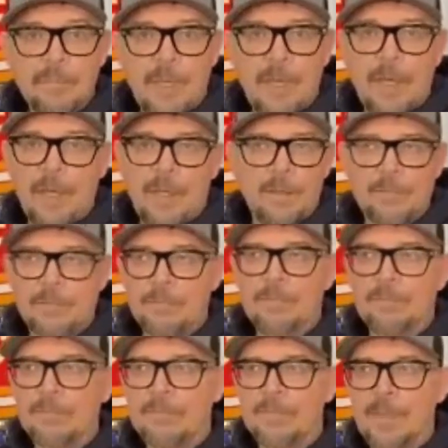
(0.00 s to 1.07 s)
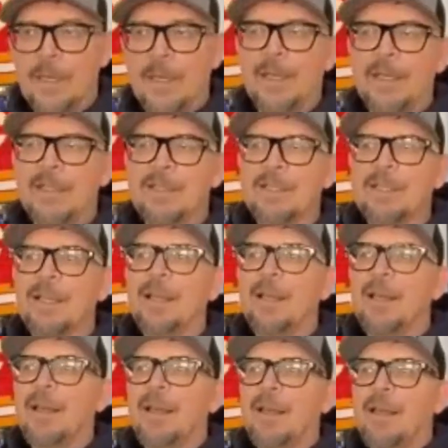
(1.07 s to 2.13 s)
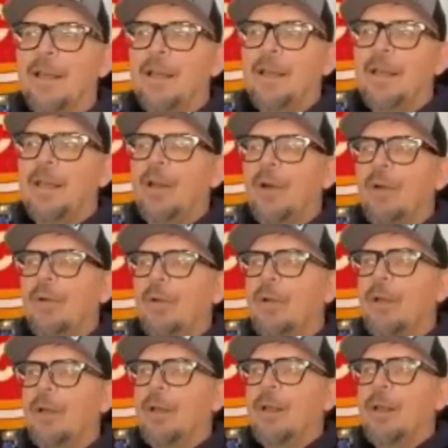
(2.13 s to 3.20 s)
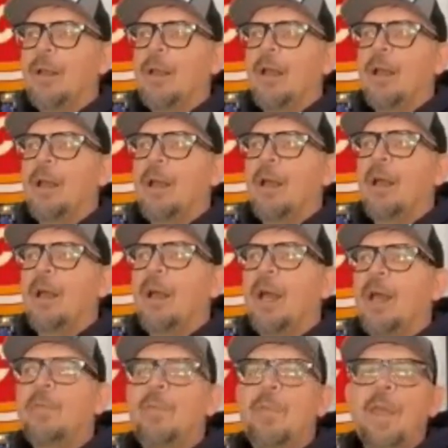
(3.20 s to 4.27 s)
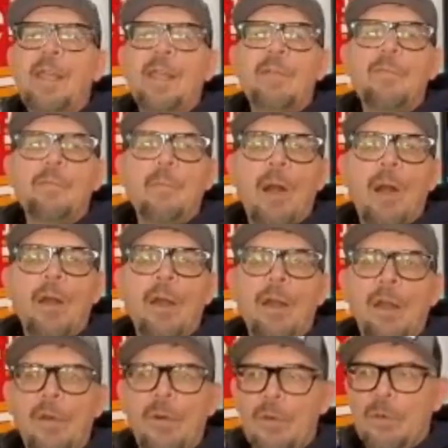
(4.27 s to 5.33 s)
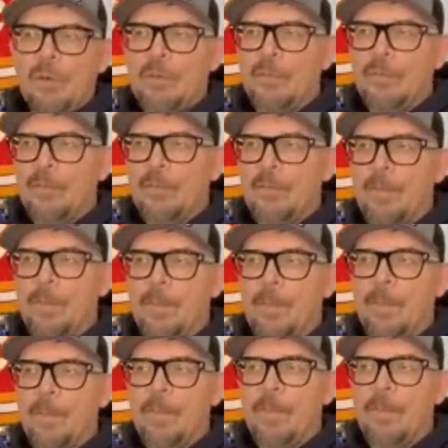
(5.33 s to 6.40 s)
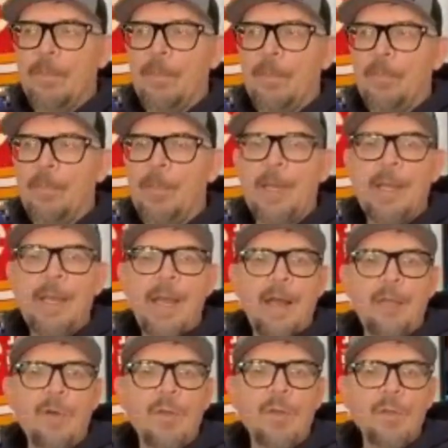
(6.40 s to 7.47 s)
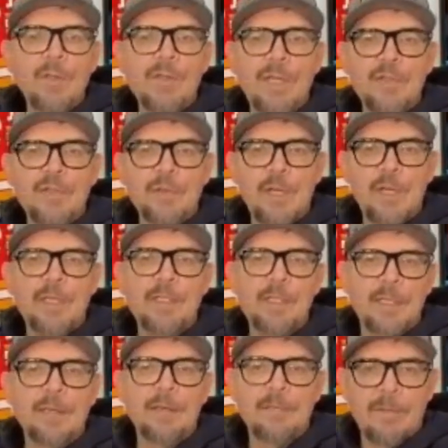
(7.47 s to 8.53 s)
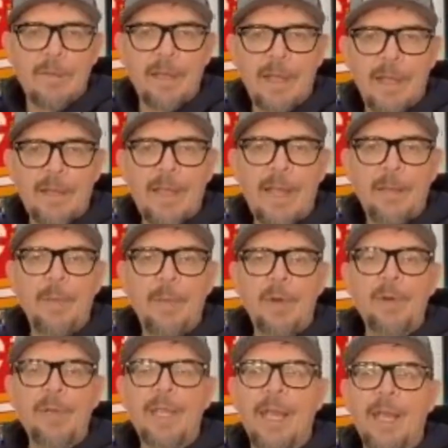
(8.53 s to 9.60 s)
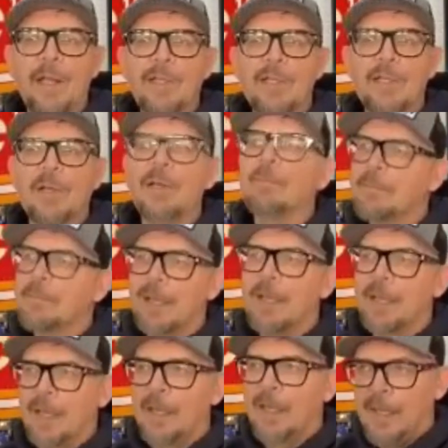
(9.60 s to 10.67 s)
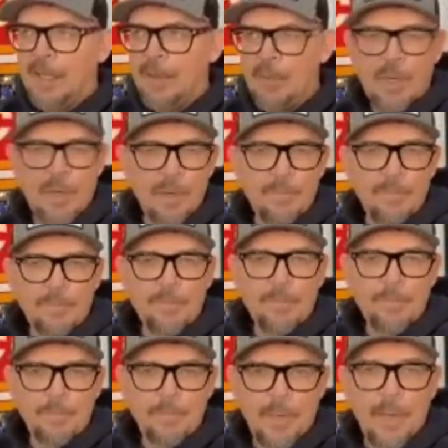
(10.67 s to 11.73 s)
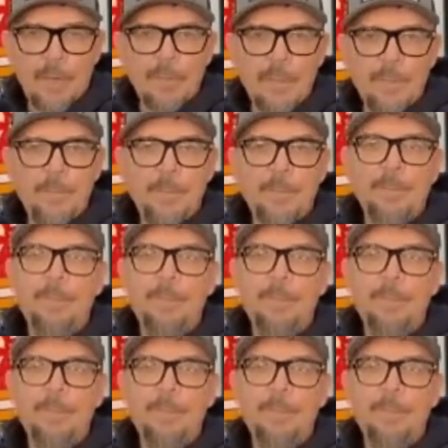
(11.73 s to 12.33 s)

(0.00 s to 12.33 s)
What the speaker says: Yeah. I think it's, you know, I think if Mario didn't have all those injuries and had that bout of cancer, he would have probably